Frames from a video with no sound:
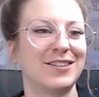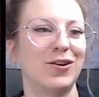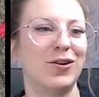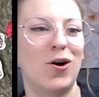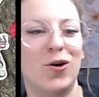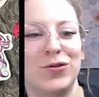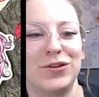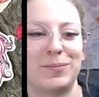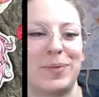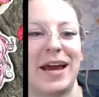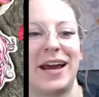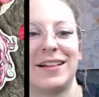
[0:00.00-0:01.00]
Don't only
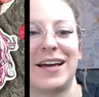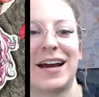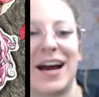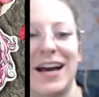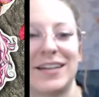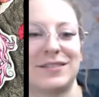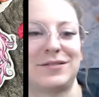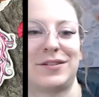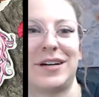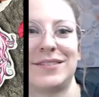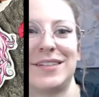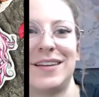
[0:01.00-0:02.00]
paint like I did
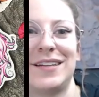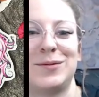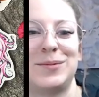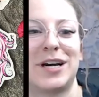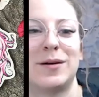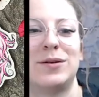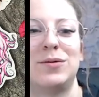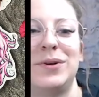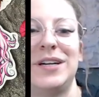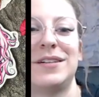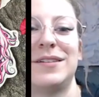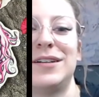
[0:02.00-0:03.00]
forever and then you become a
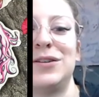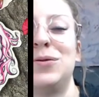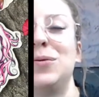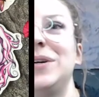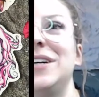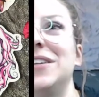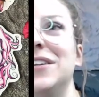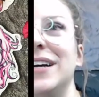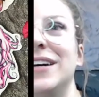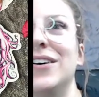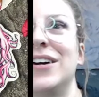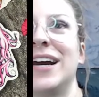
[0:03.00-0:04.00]
weak little
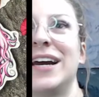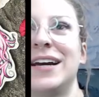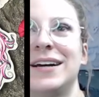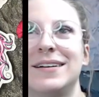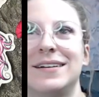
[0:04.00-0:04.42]
weakling, okay?